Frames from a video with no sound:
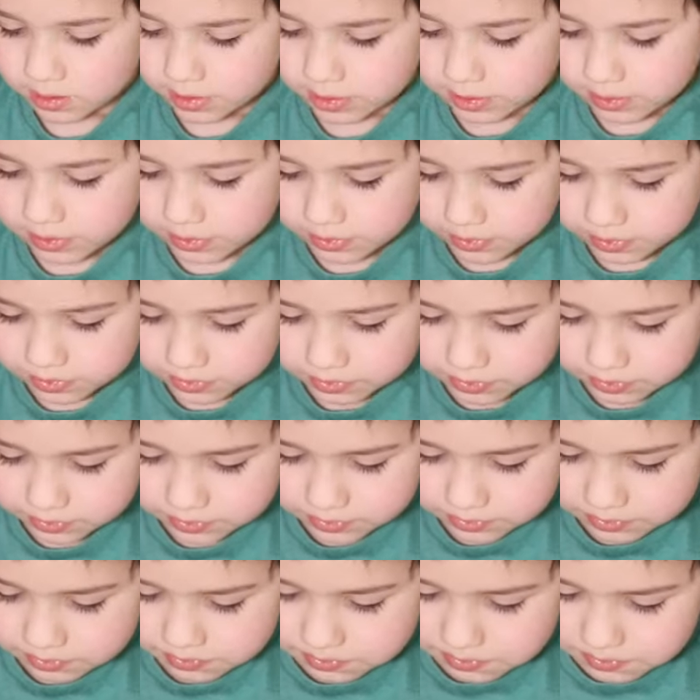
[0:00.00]
So you've got
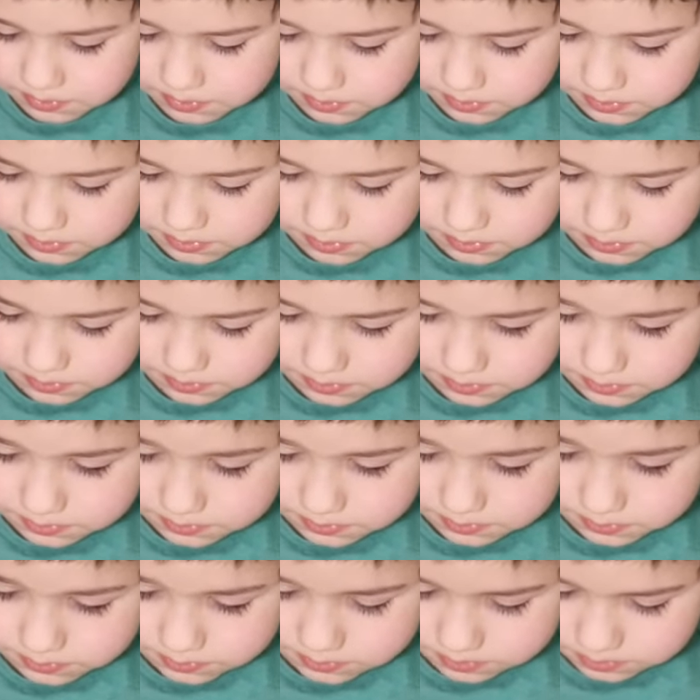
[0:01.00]
that lovely
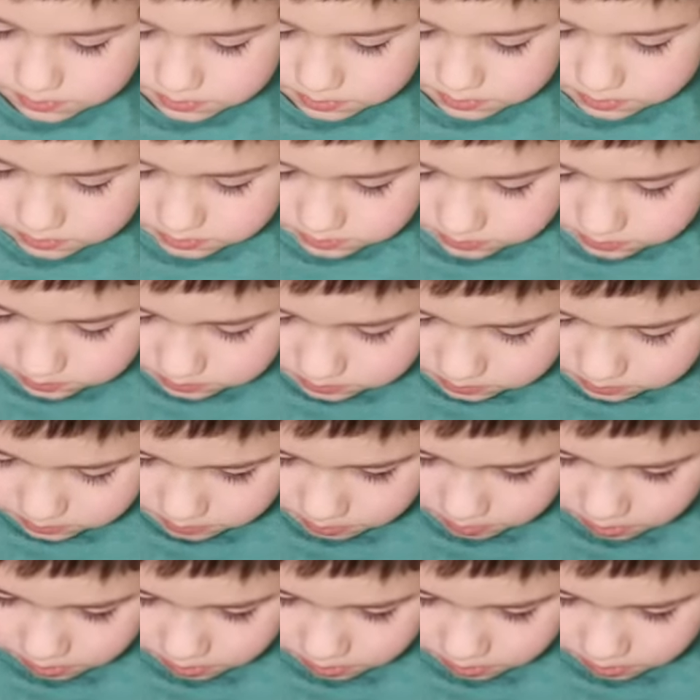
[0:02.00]
garlic herb